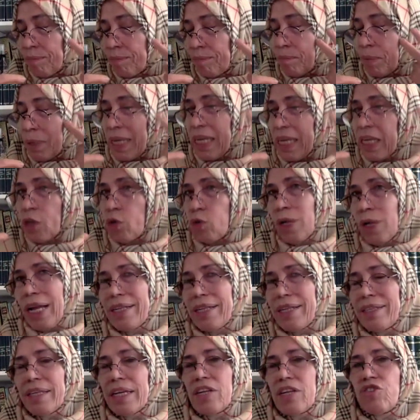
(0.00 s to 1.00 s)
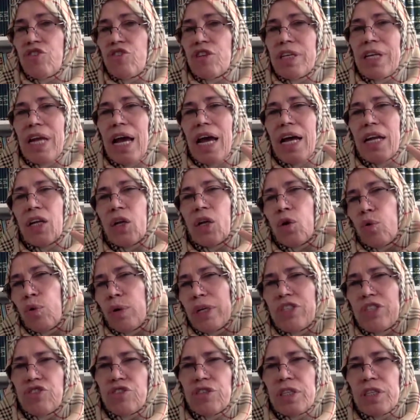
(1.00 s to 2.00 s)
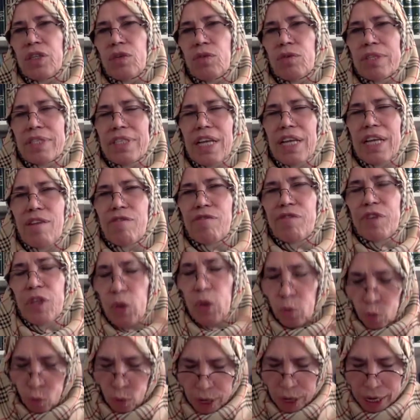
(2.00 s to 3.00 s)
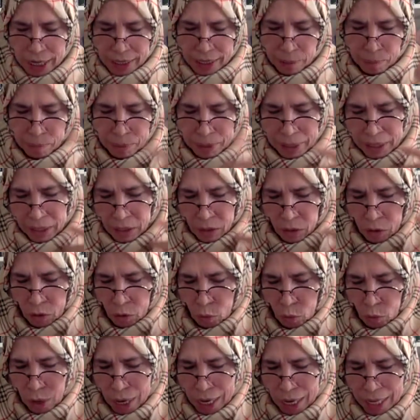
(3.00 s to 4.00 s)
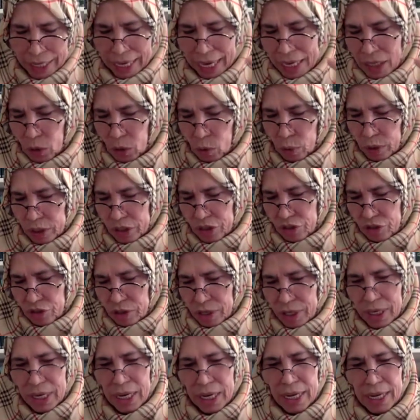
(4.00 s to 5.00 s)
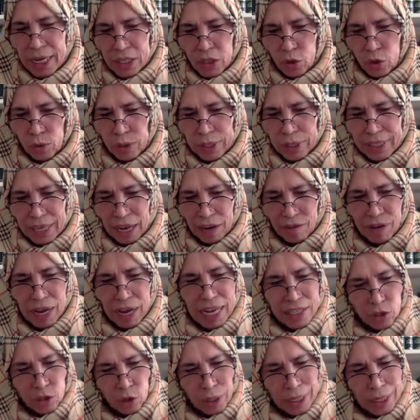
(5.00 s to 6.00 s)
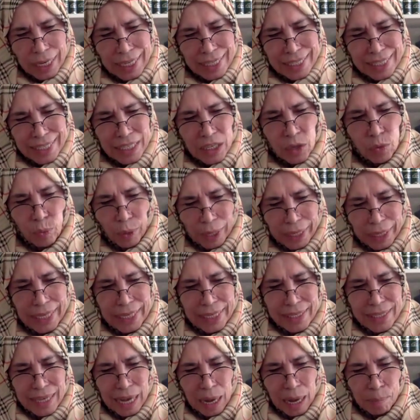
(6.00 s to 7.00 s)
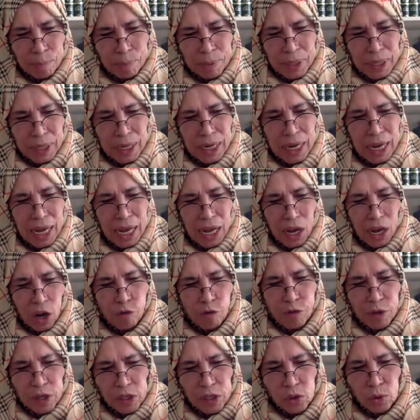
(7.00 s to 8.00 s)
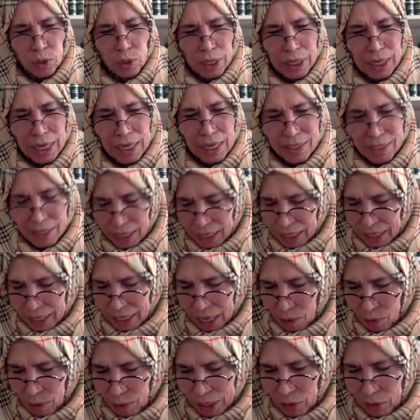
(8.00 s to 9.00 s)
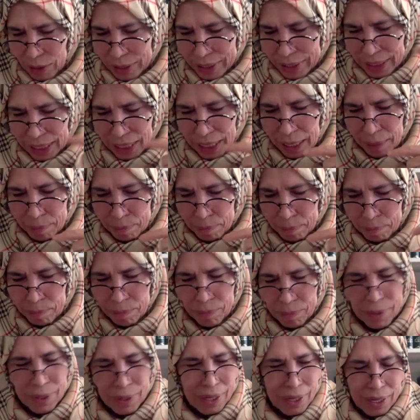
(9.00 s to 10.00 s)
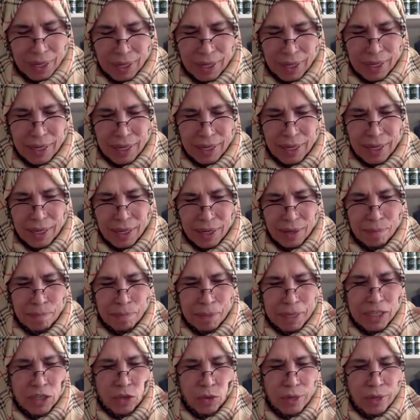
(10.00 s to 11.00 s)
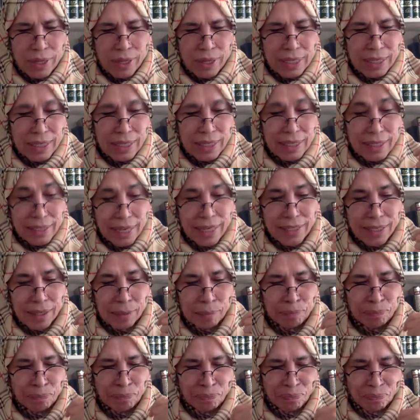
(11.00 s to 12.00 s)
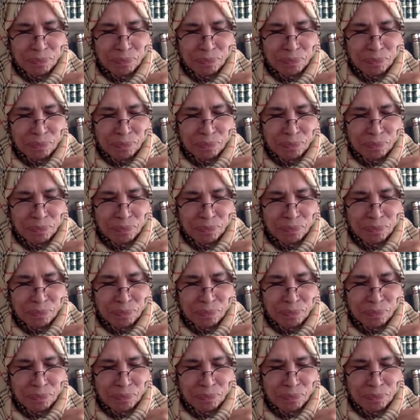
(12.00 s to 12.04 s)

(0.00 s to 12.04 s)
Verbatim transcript: bring your attention and question yourself inquiry bring inquiry and question to yourself so let's see one example of rasulullah sallallahu alaihi wasallam uh, uh, based on this it says